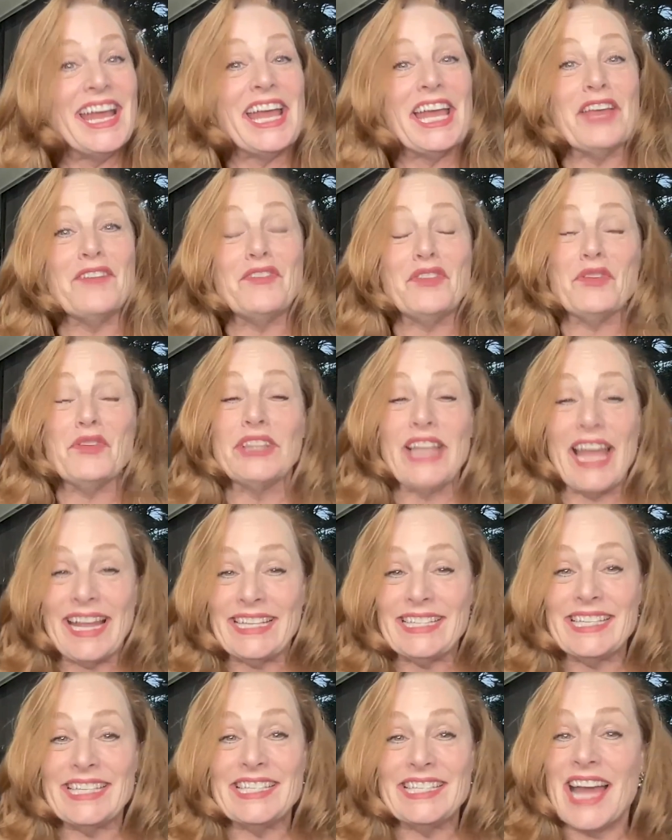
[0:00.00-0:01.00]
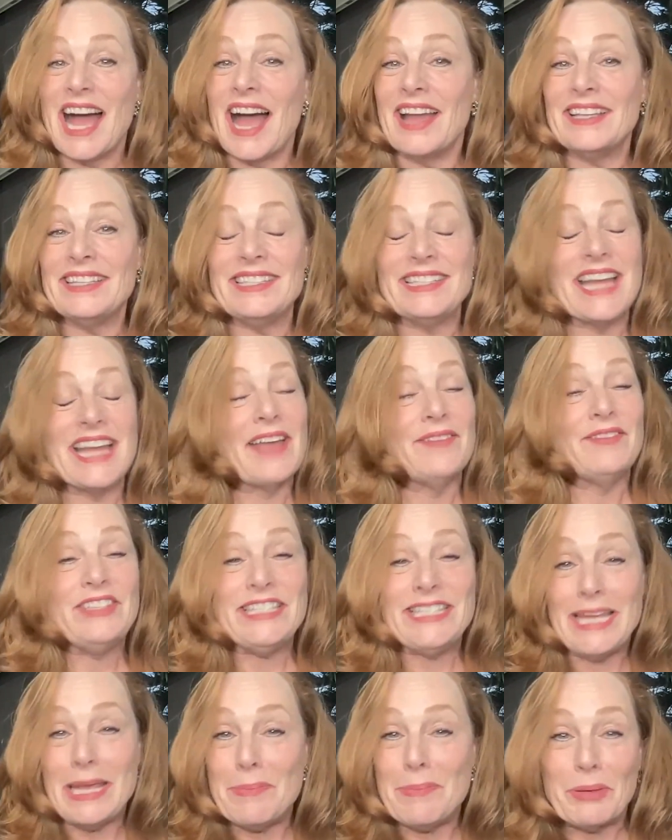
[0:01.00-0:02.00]
If you'd like to dive
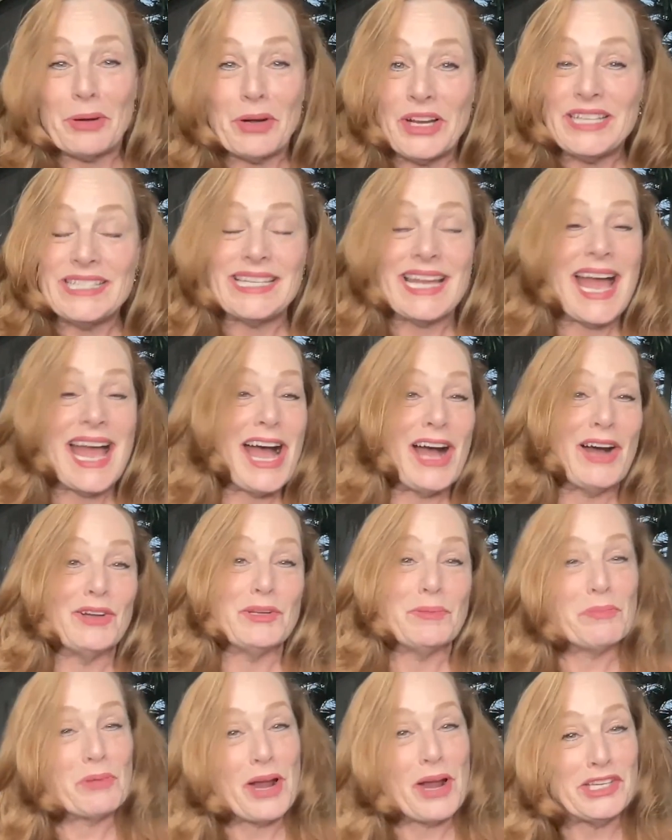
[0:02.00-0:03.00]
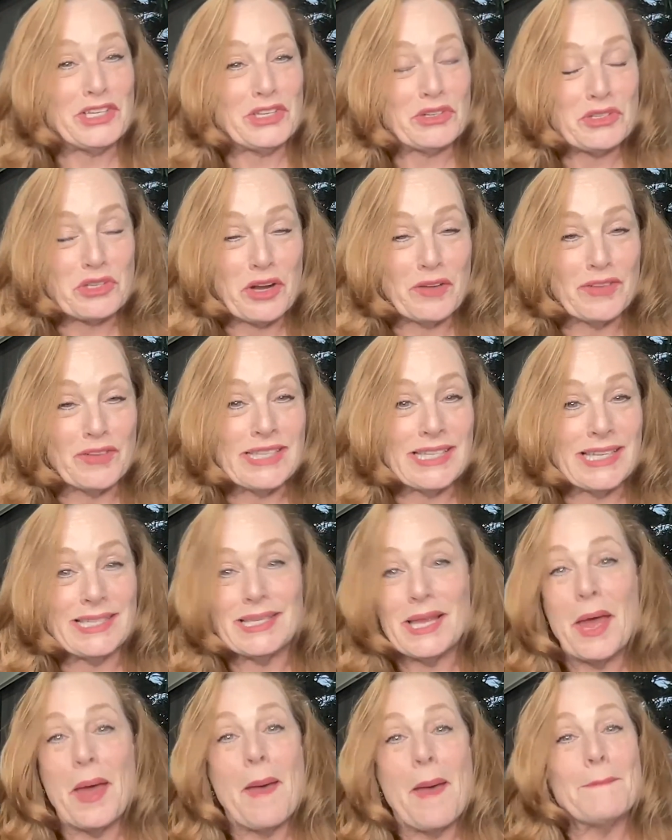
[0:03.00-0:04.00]
deeper into how to price your services,
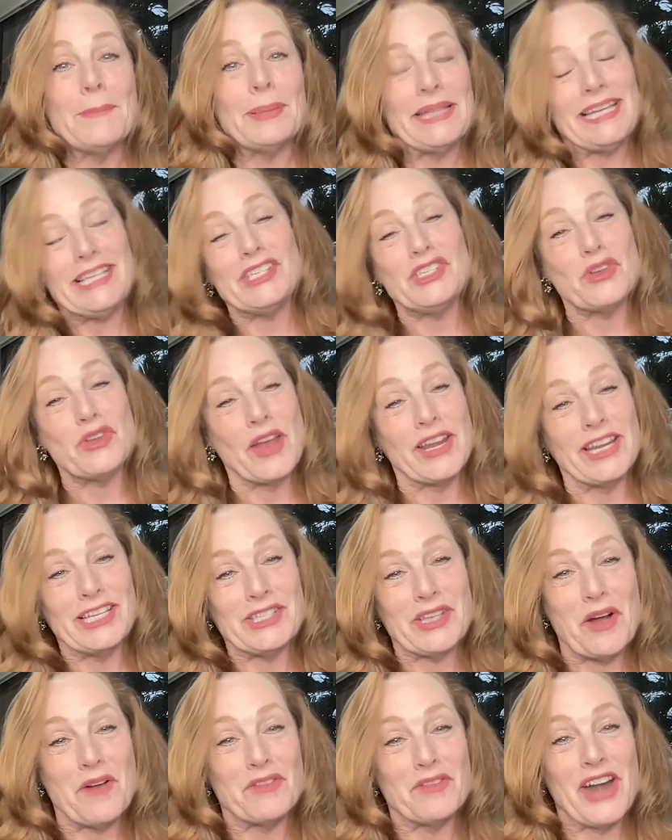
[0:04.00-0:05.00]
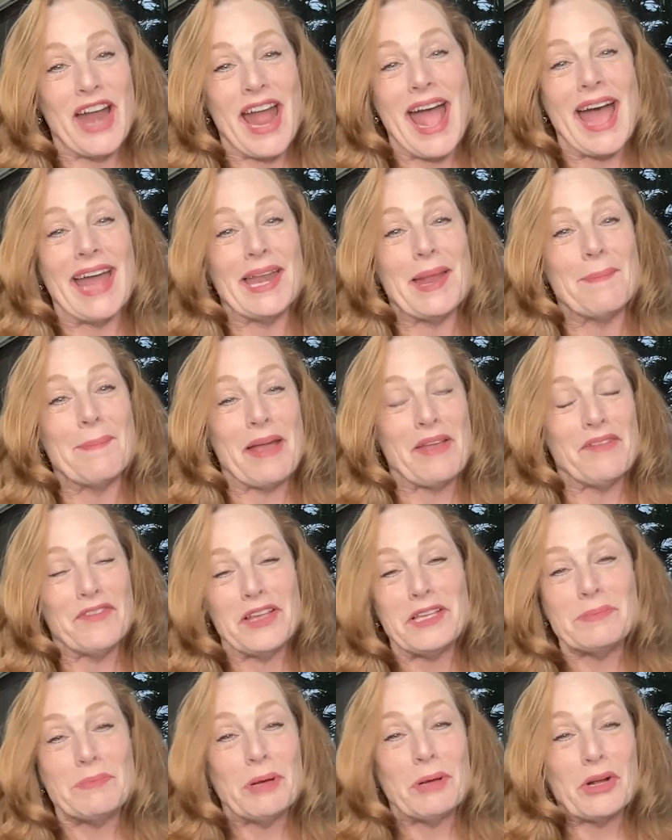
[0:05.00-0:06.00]
please join us over at my
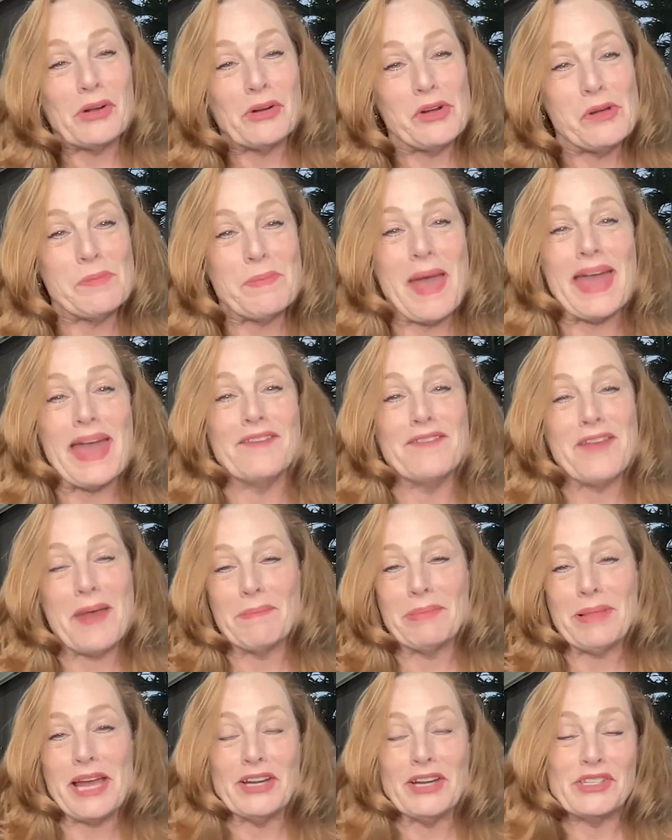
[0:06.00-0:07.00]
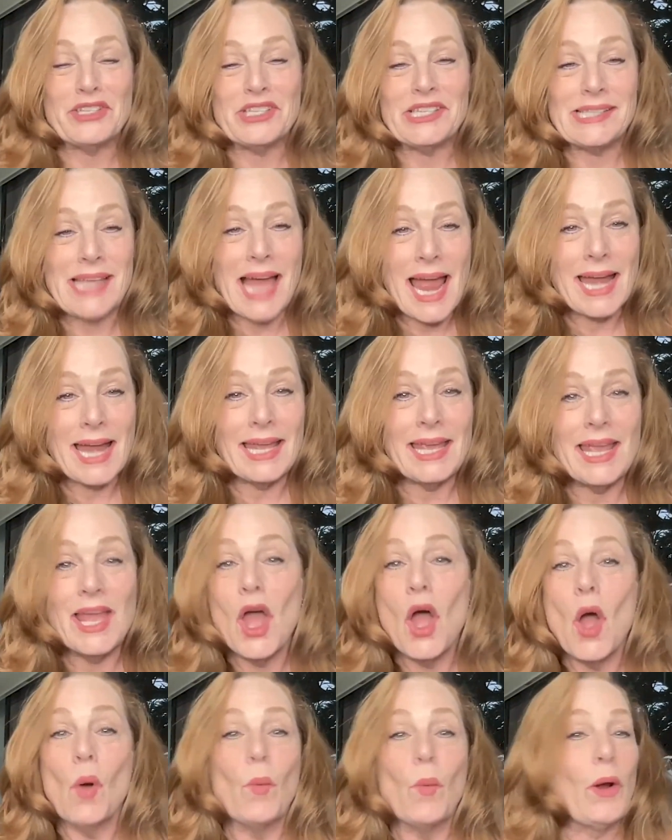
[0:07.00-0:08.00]
Facebook group at Event Planner Society,
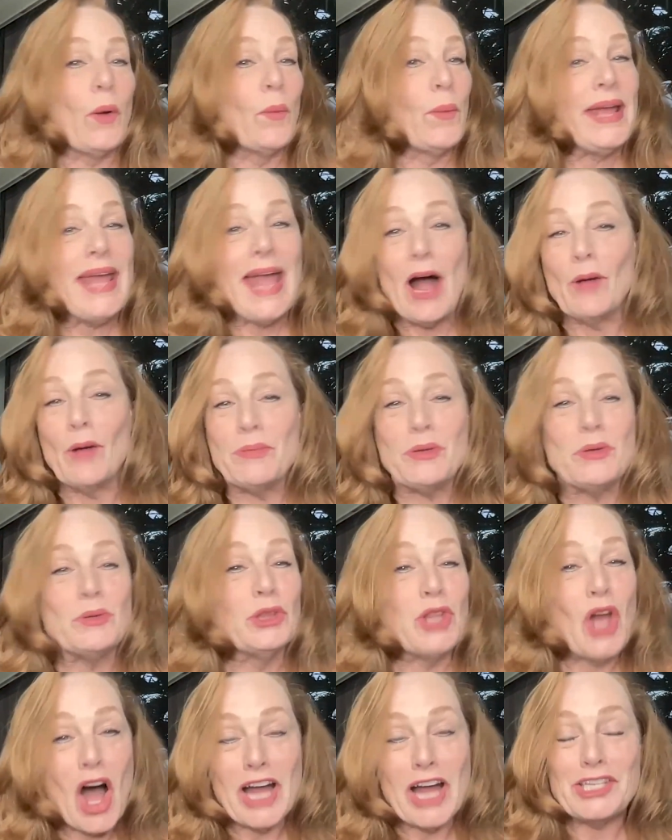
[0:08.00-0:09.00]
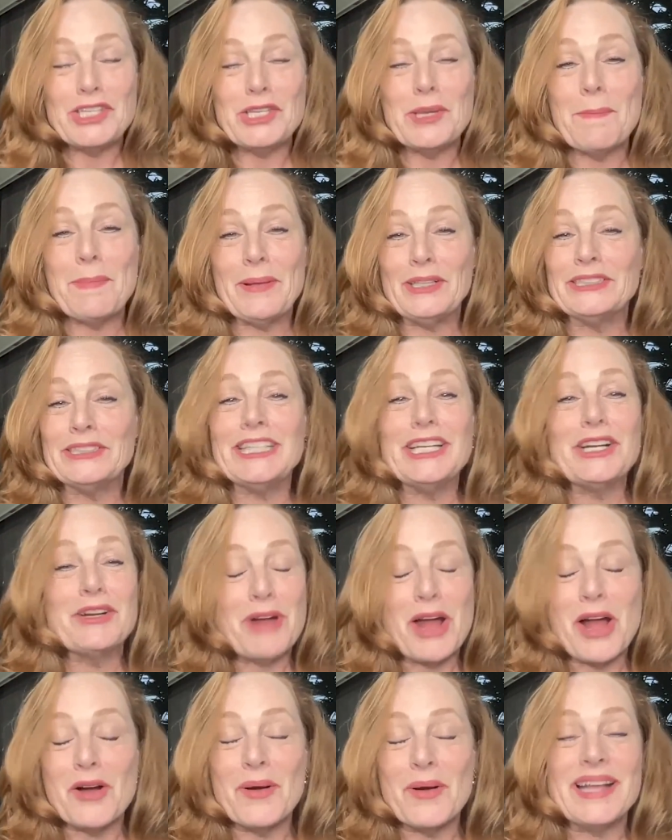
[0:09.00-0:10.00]
where we help you launch, build, and
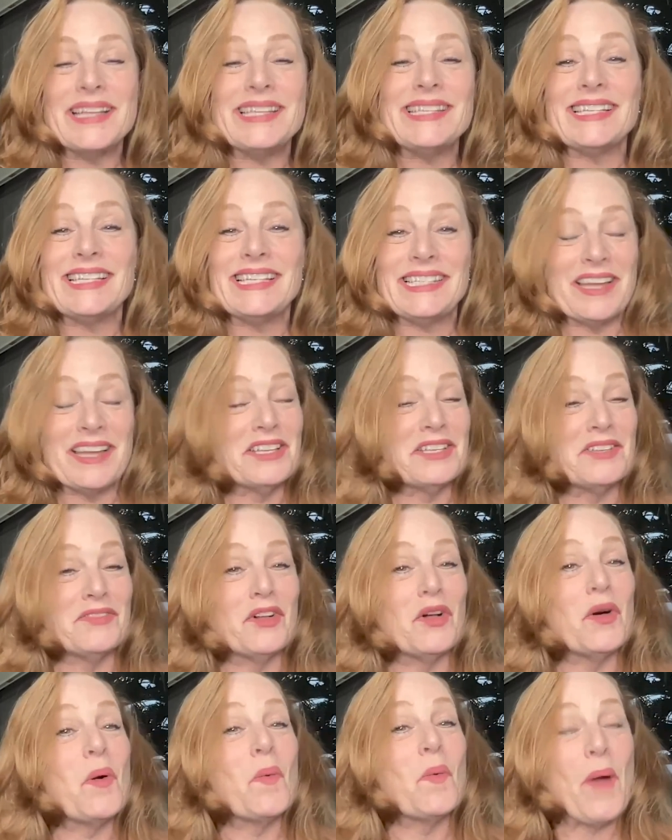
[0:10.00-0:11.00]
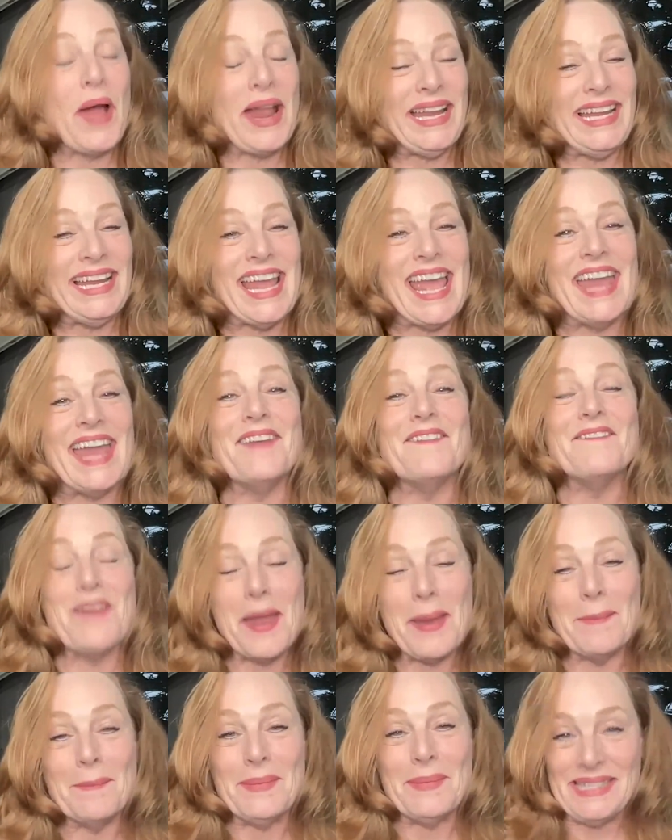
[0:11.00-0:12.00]
grow a successful wedding and event
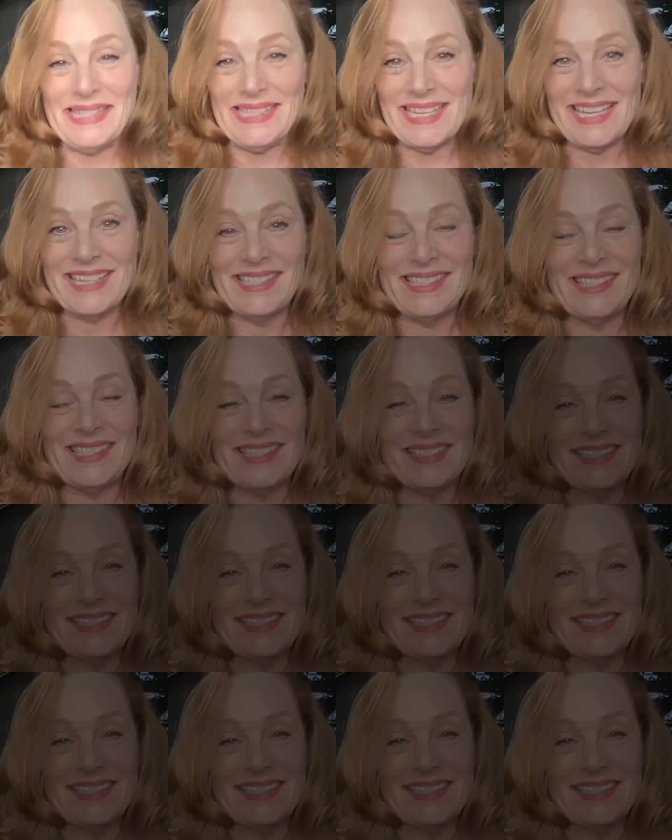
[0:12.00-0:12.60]
business.